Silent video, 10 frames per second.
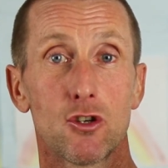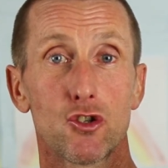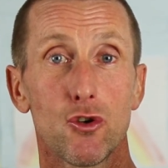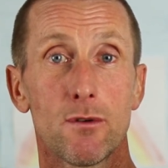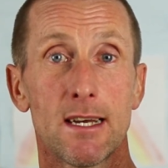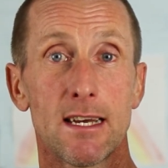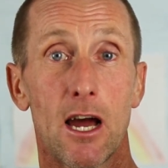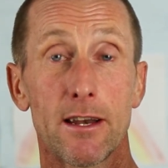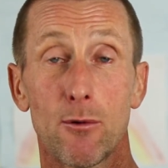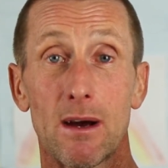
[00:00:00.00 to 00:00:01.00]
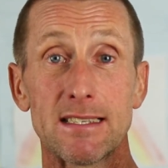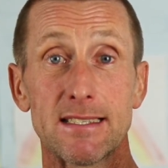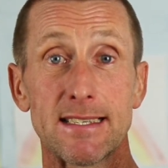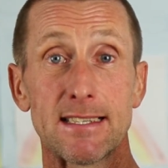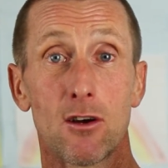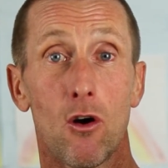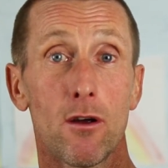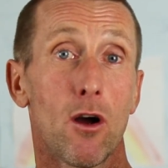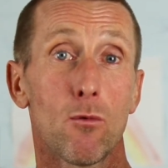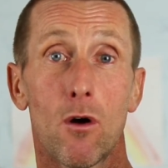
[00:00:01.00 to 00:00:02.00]
shoe, and it weighs in,
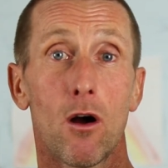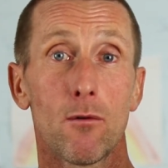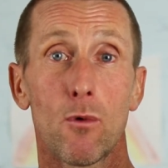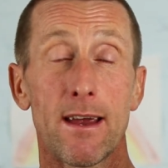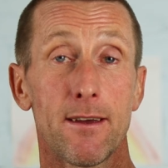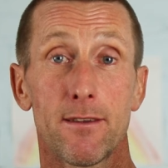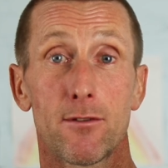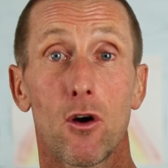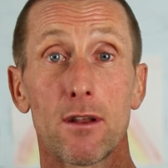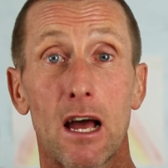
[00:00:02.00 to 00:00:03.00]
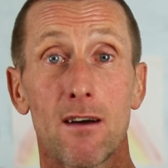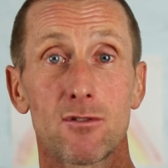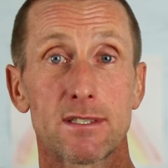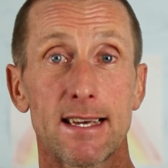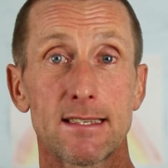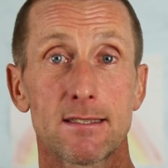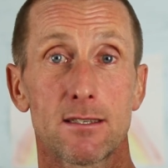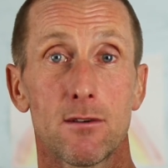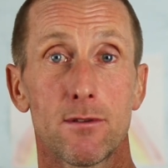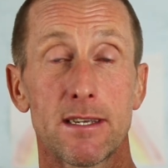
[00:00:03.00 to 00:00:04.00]
I wear the 9.5 or 10,
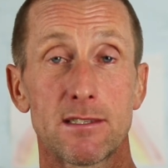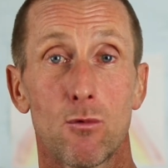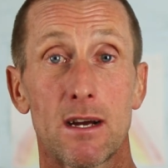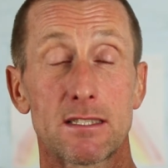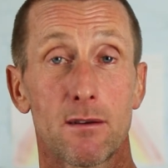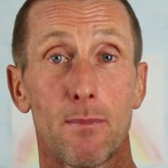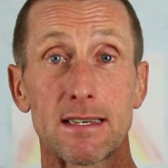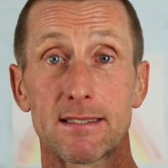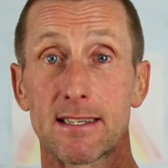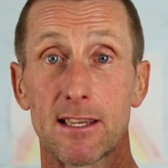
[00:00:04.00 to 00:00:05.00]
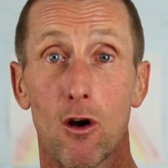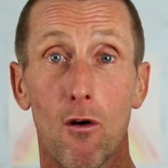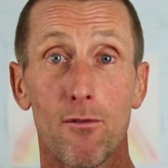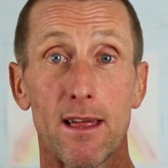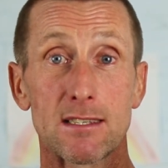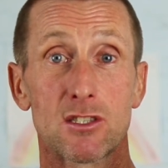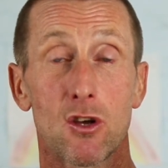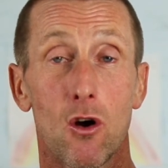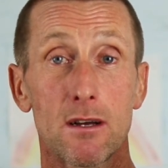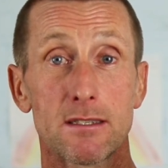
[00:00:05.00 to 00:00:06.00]
so these weights are basically off that
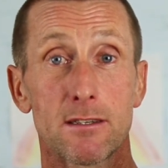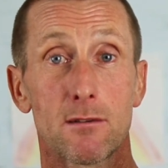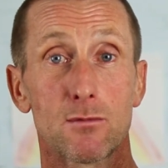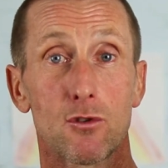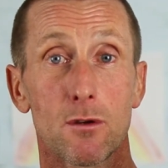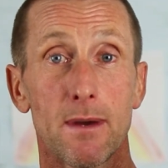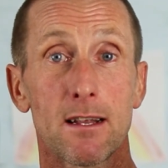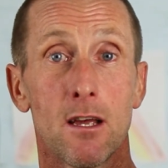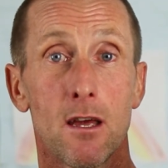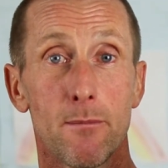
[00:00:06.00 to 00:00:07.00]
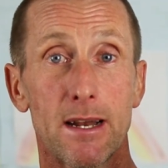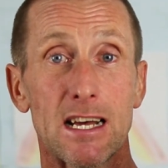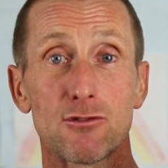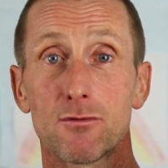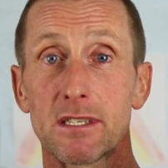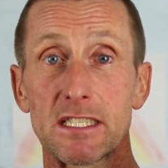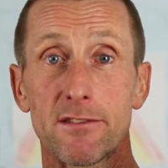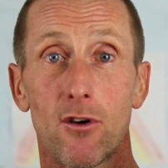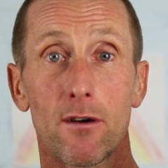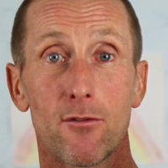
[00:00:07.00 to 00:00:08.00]
size that I'm talking about
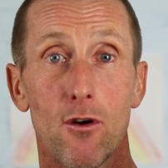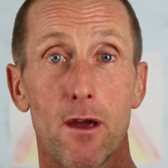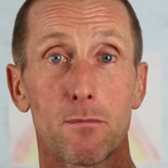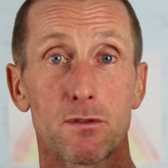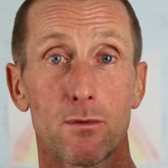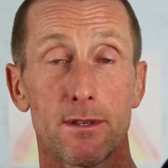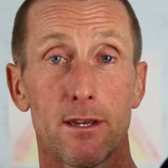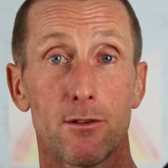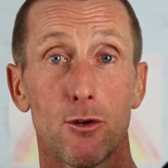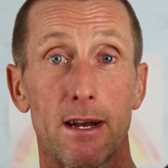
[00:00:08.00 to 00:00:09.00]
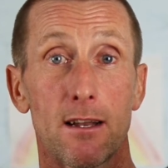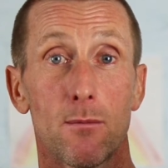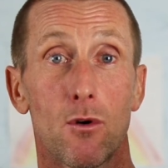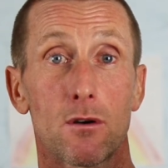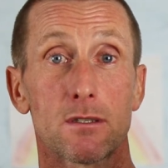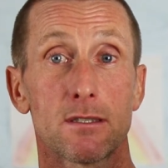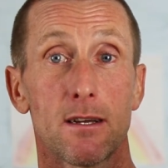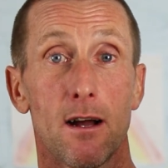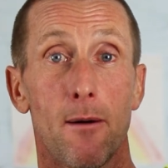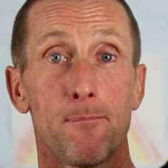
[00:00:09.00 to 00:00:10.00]
165 grams when they're new out of the box.